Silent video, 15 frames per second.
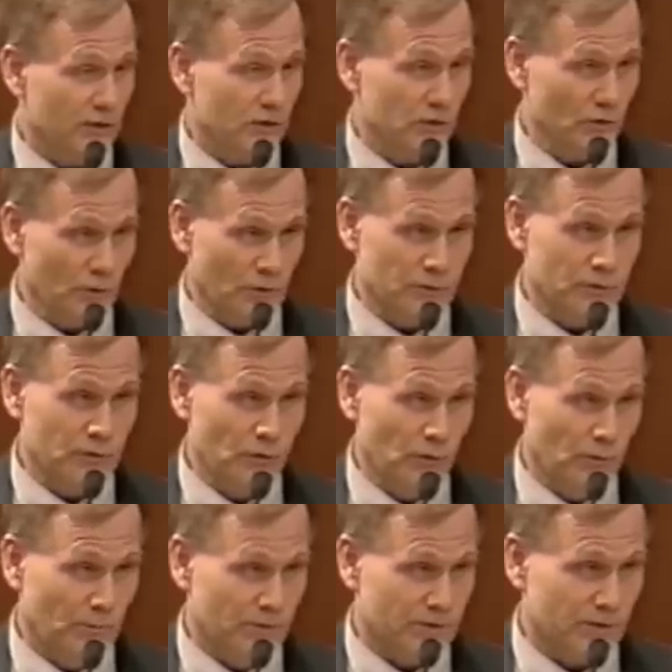in this short
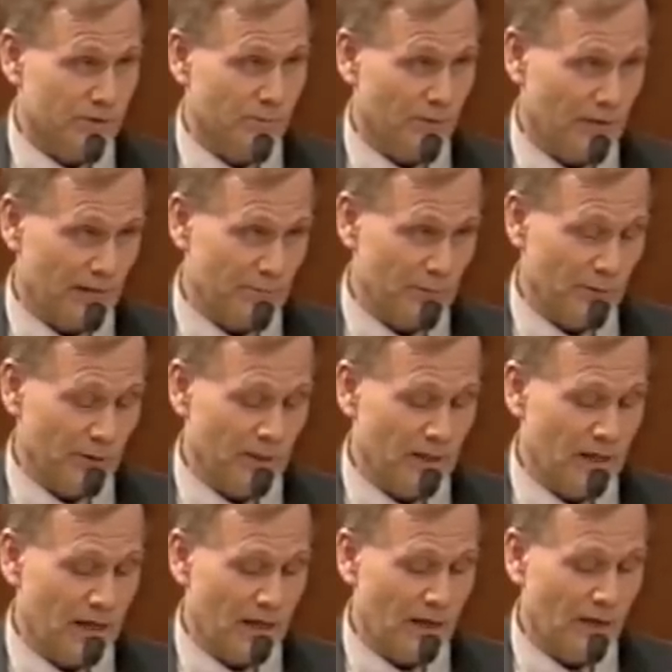tube, which is what I'm doing
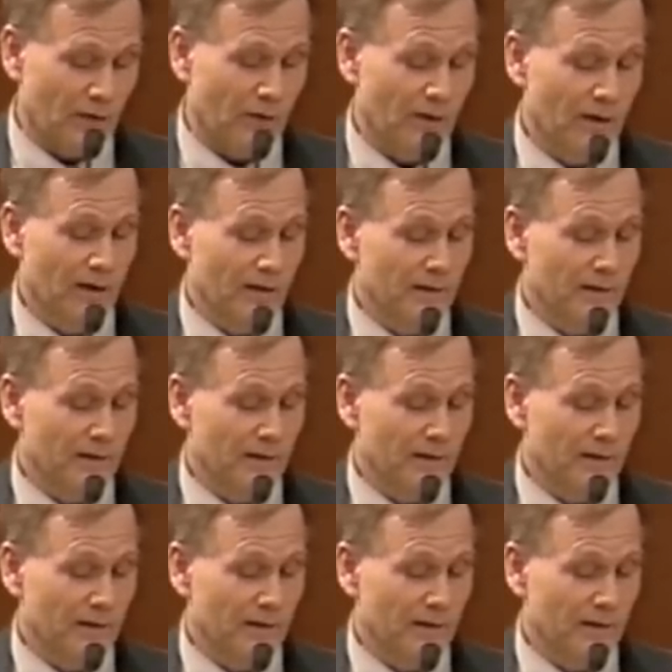now,